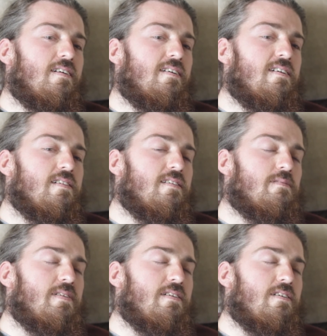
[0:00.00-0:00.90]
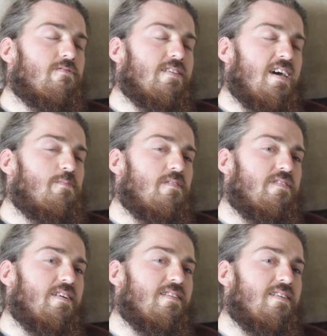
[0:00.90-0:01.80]
it'll either be a really happy
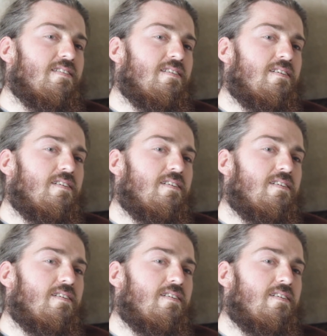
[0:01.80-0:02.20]
feeling,